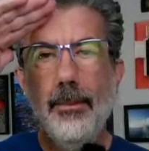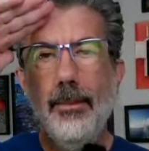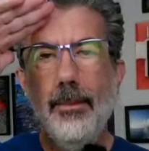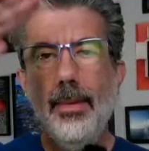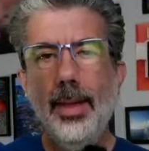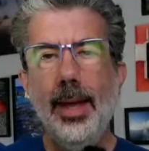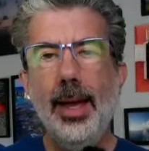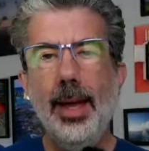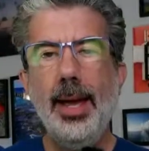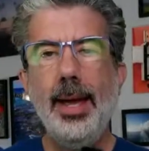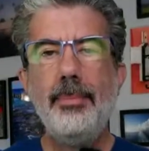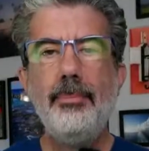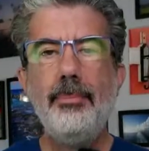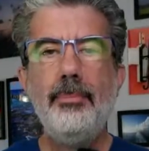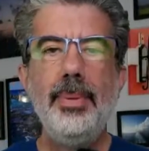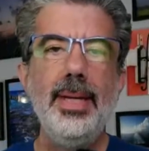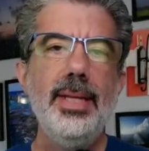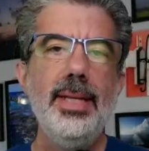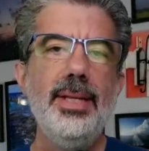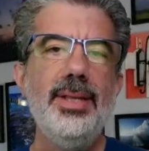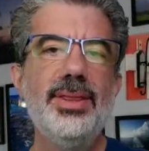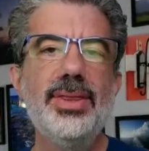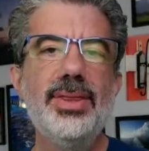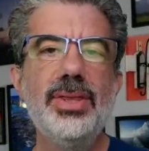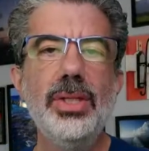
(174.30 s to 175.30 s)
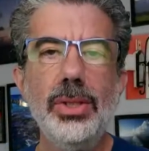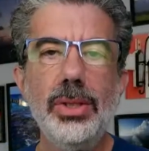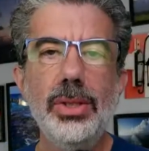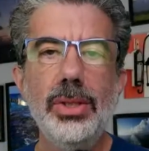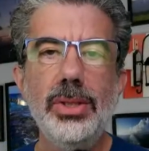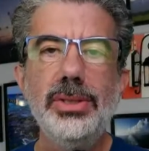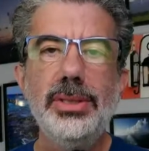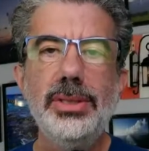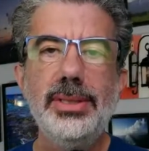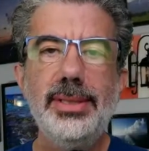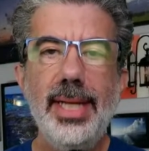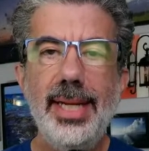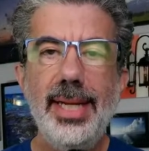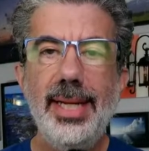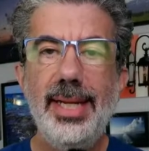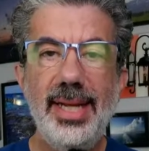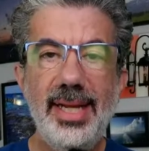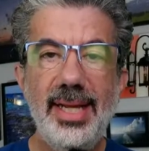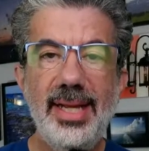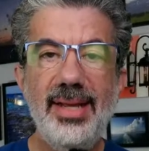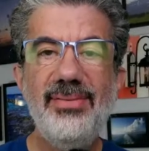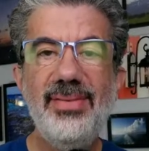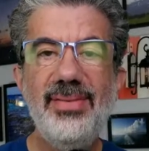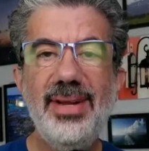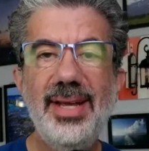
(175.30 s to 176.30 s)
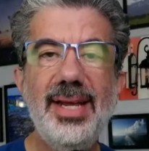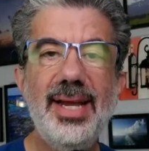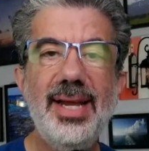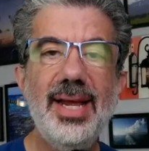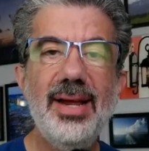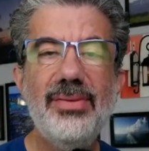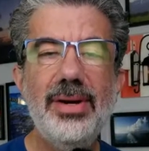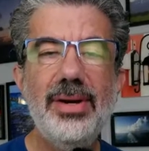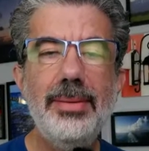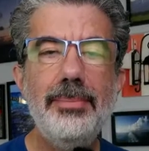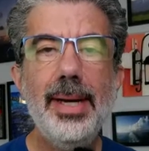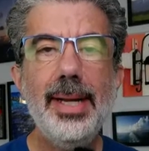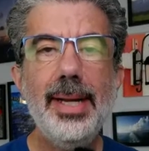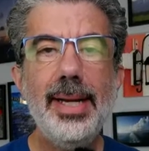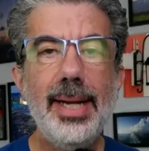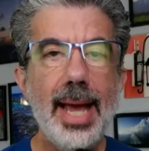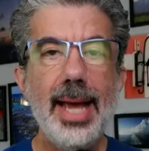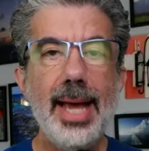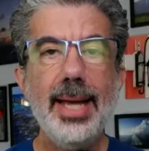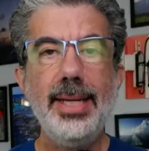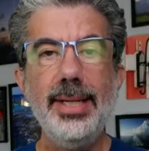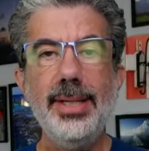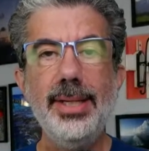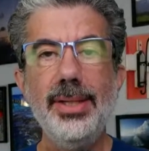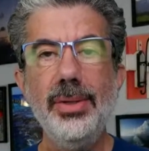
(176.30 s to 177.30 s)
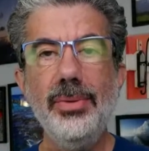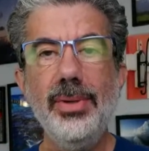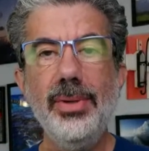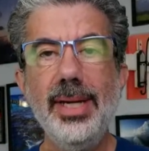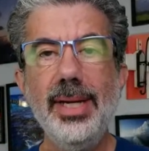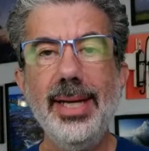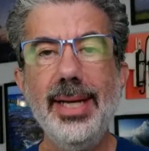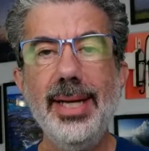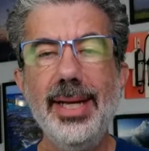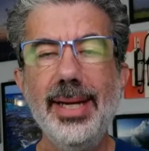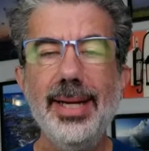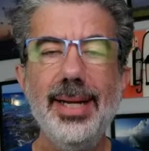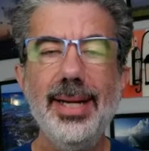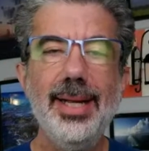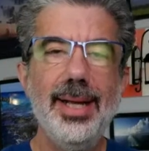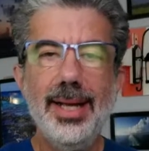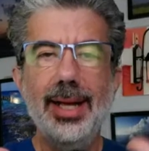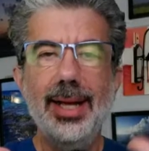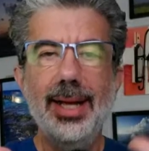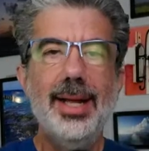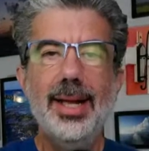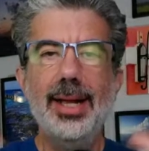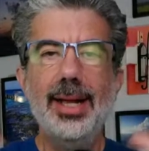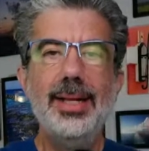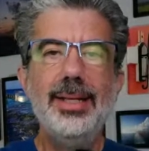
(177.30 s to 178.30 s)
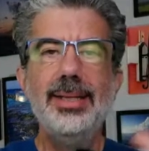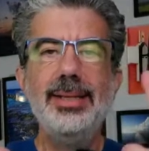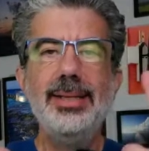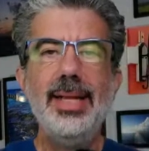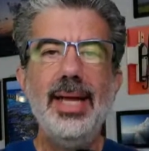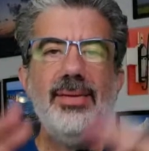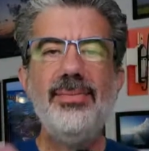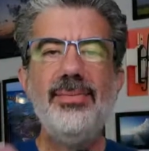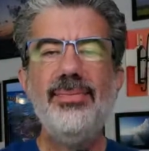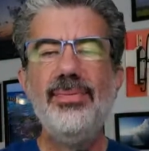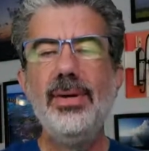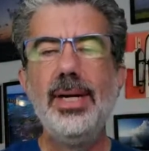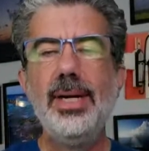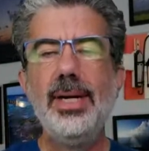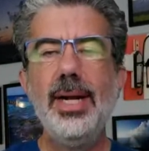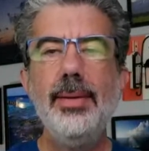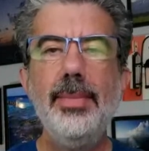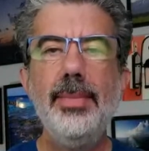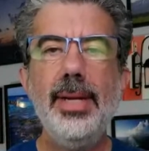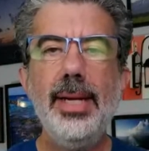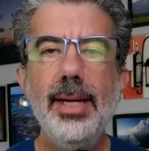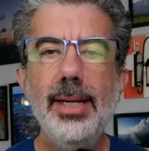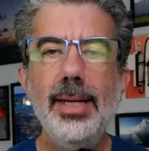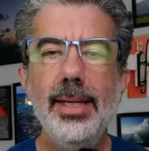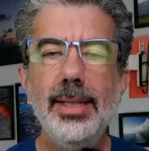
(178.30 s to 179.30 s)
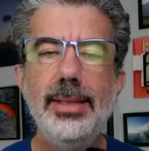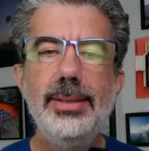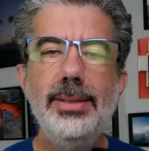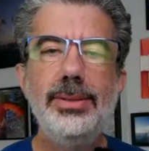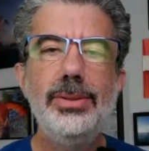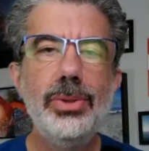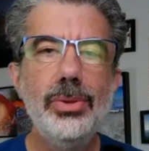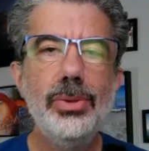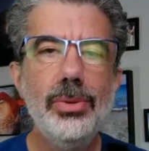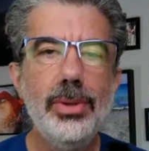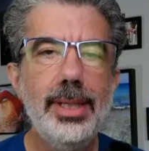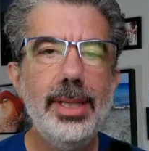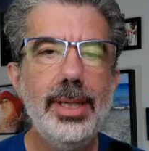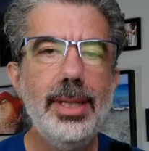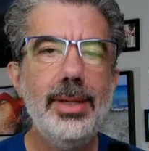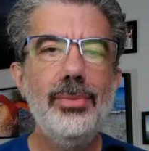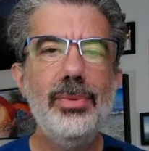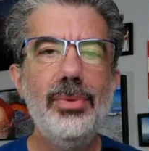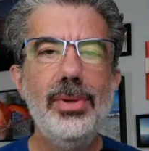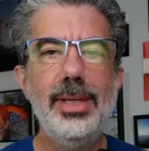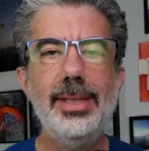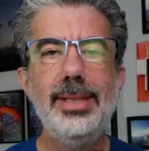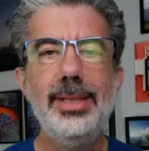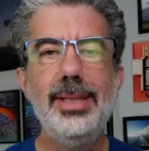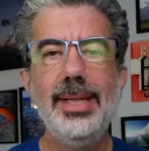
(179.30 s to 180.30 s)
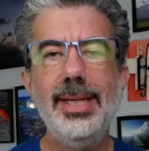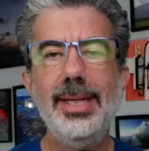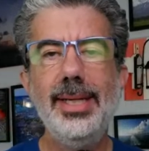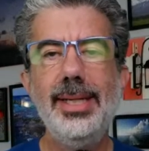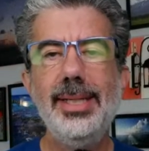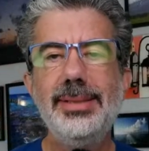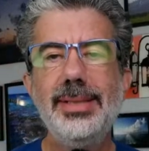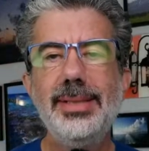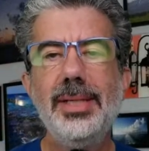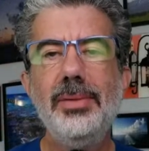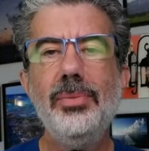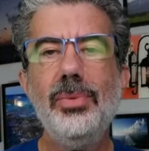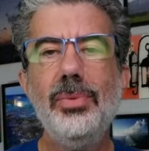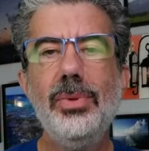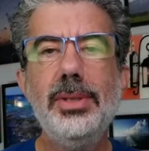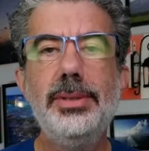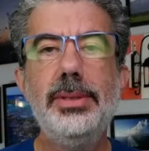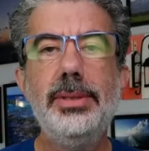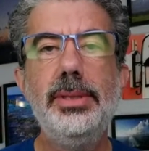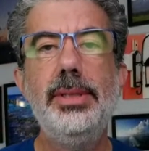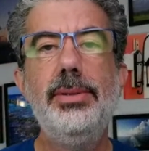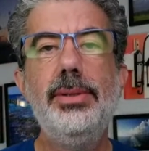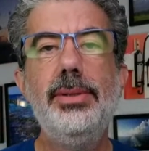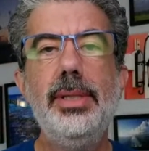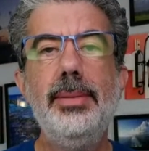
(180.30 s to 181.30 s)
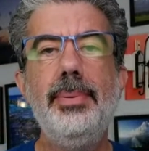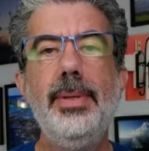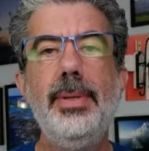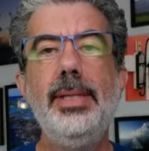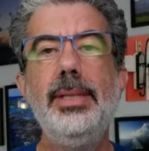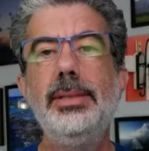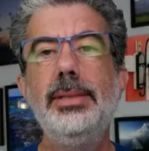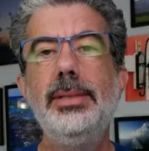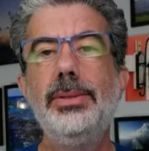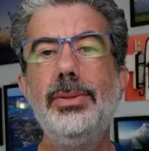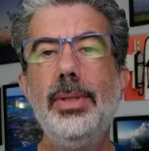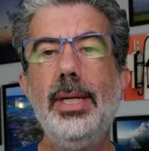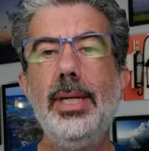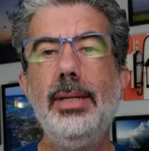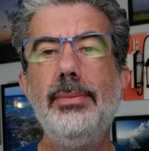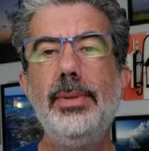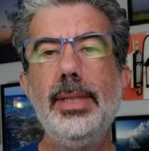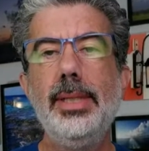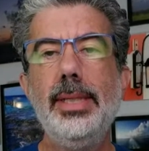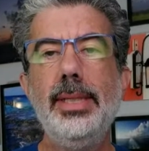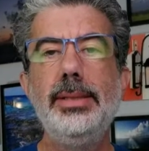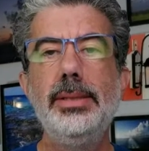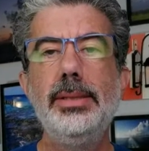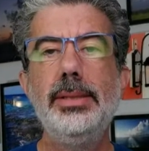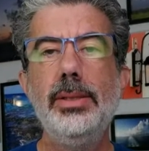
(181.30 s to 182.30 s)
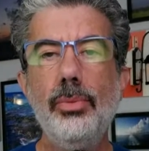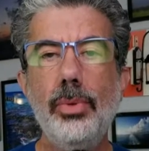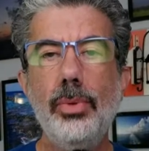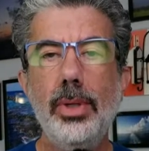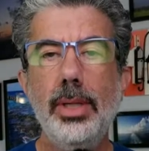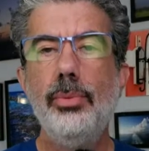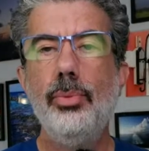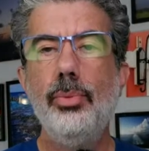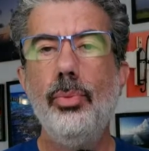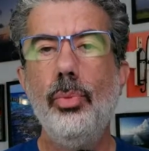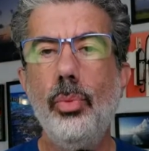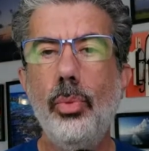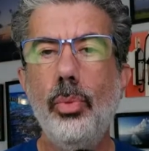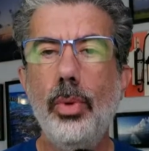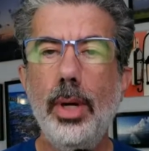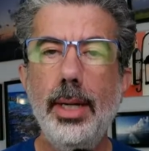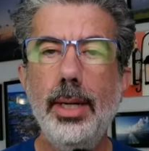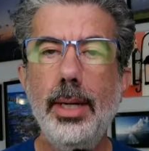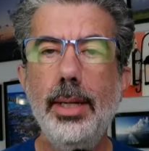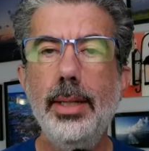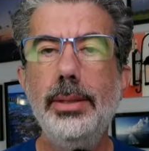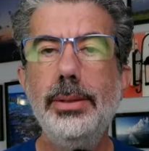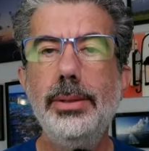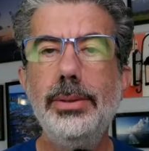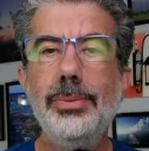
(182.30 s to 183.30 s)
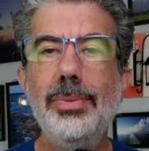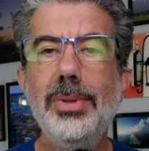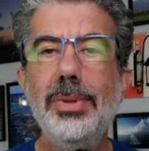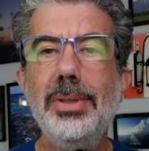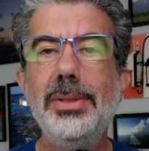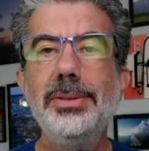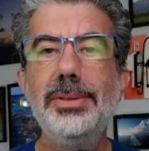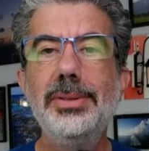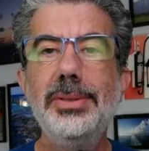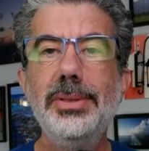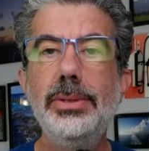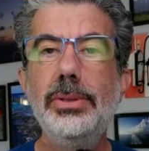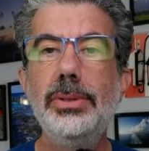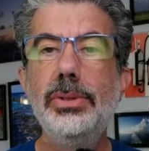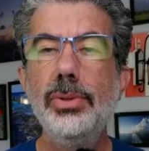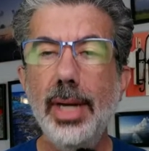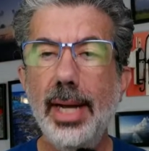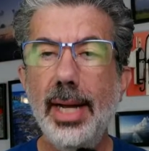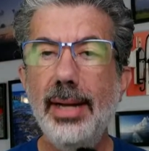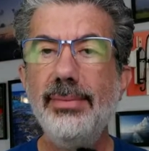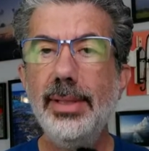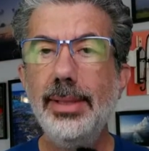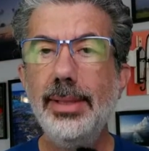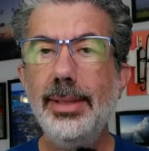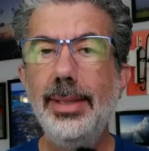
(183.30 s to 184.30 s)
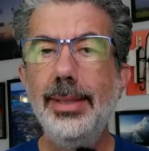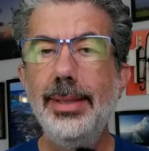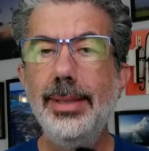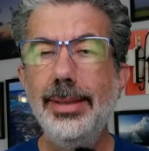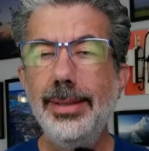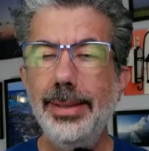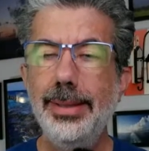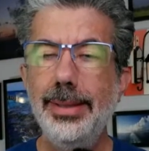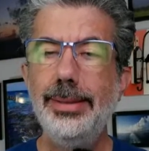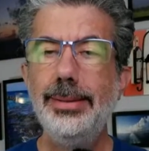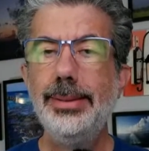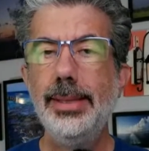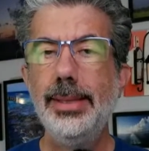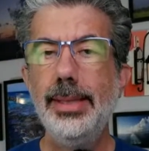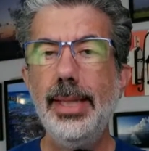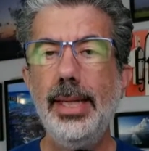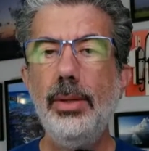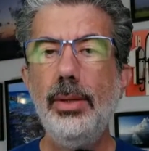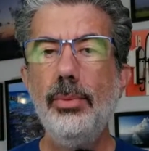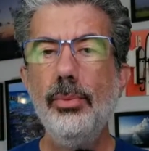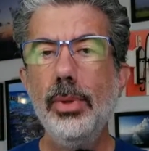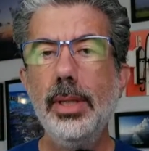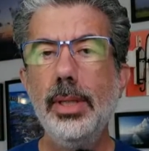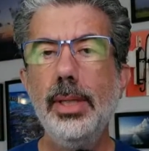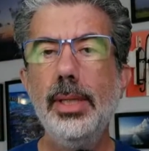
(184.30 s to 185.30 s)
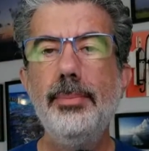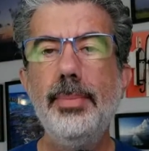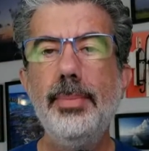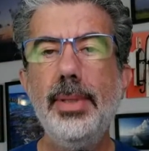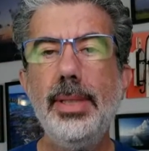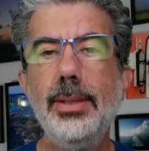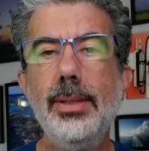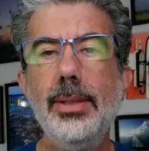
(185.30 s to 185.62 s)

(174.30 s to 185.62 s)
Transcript: Happy Thursday evening, everybody. How you doing? Thanks for coming on and joining with us. I'm Walter, your independent travel agent with Where's Walter Travel. And tonight we're going to be